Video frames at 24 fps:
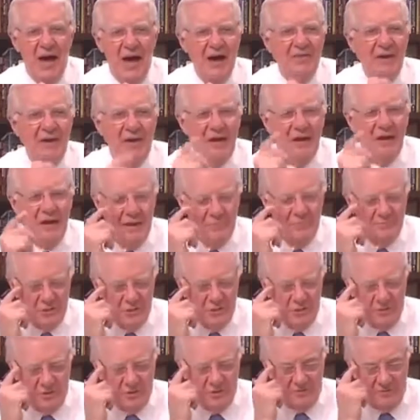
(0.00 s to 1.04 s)
I've had an
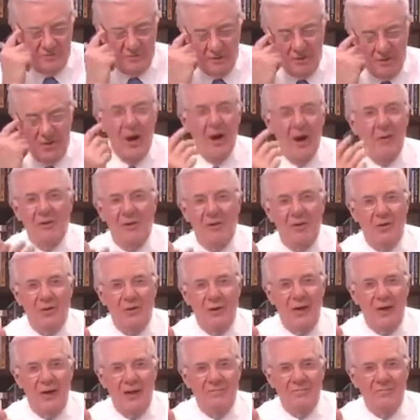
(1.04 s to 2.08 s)
absolutely
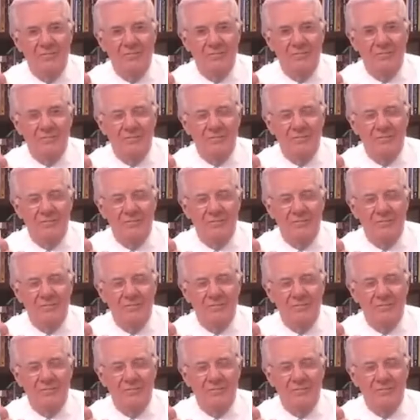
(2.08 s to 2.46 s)
phenomenal life.